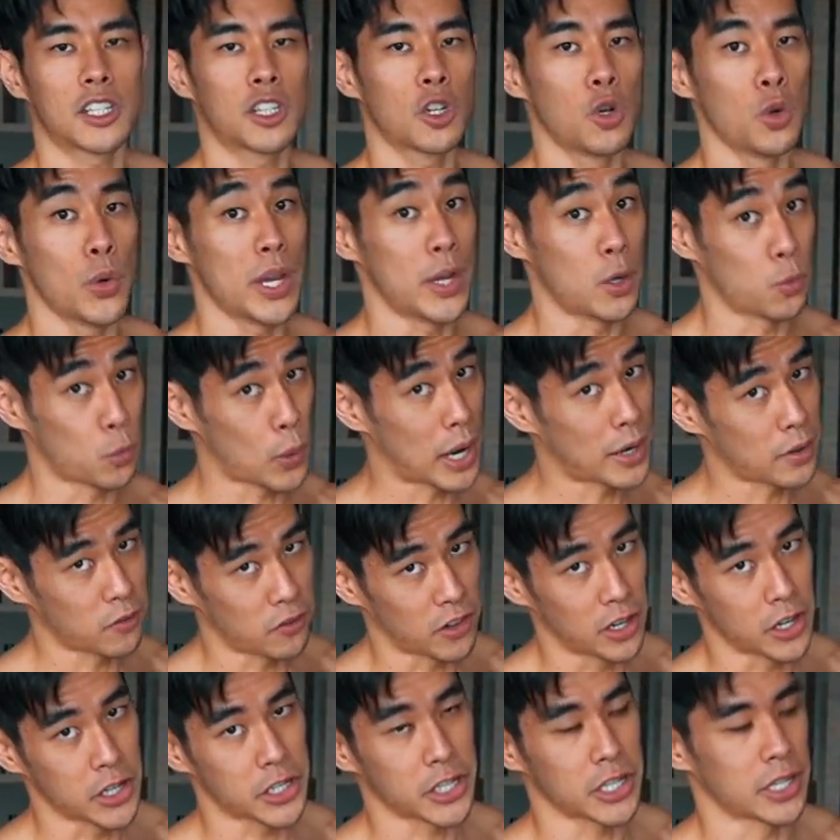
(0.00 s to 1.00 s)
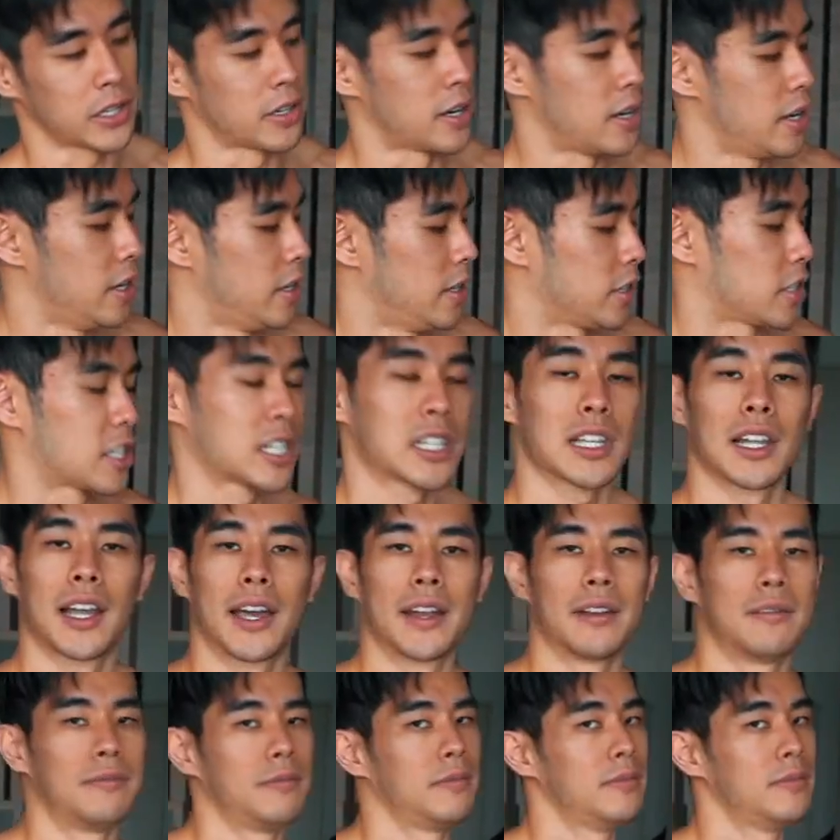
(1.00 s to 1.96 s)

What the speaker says: 2-in-1 version, just like